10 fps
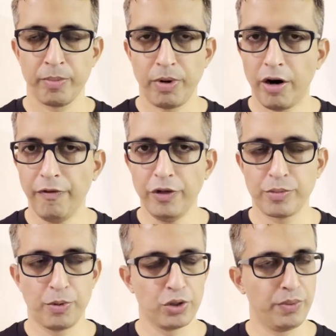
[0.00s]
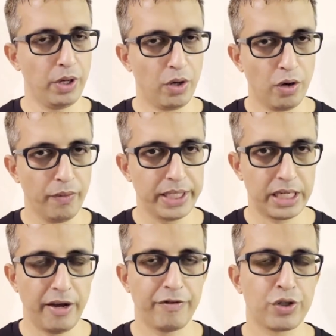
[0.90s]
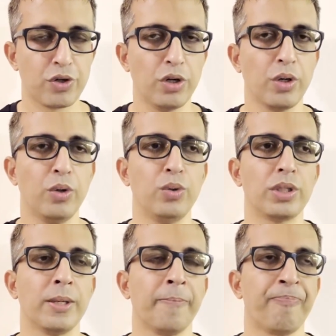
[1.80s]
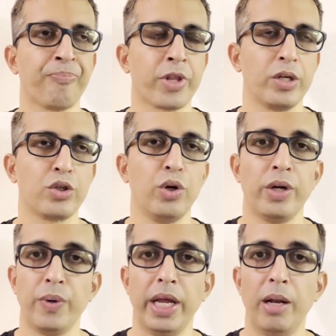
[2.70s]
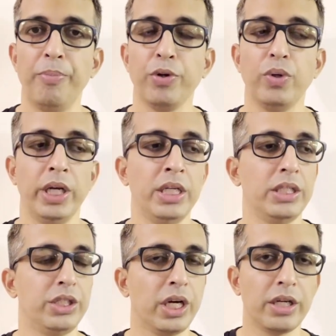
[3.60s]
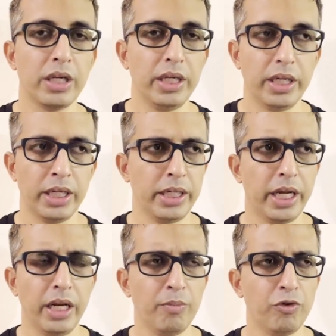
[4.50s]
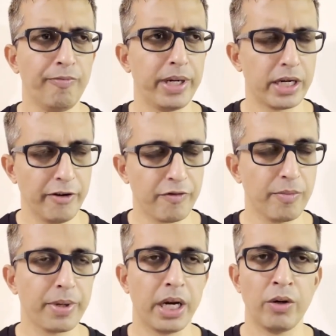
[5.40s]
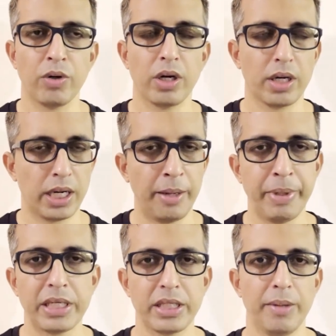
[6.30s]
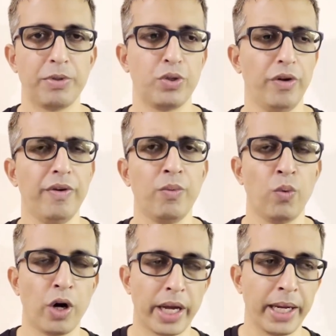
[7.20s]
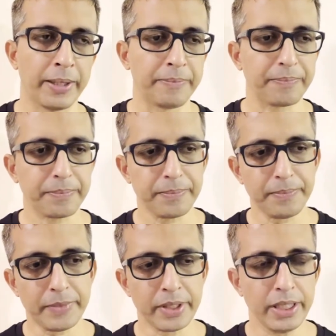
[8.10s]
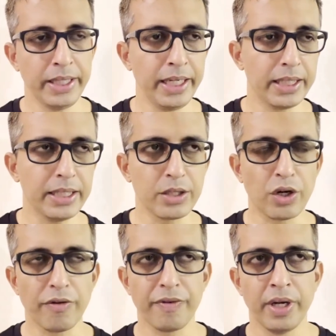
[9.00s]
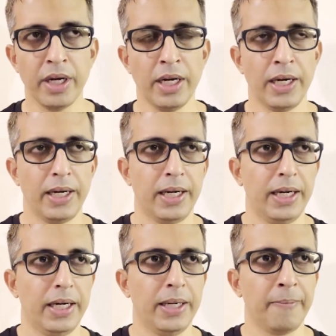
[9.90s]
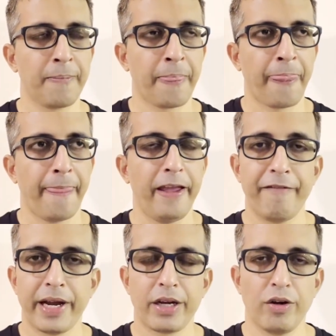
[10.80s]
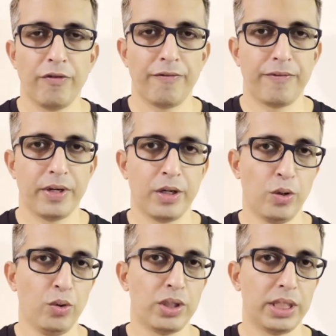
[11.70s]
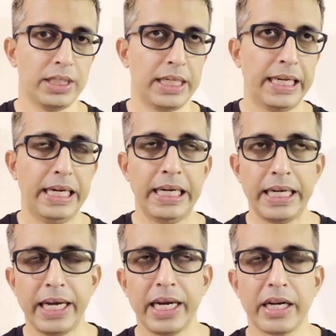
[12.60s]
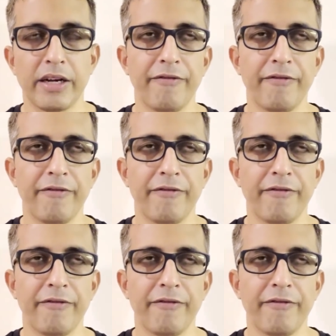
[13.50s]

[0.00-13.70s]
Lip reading: powerful sports will always have strong glutes. So it will help you in generally in daily movement, right from climbing steps to even walking. The other sort of effect of glutes is an indirect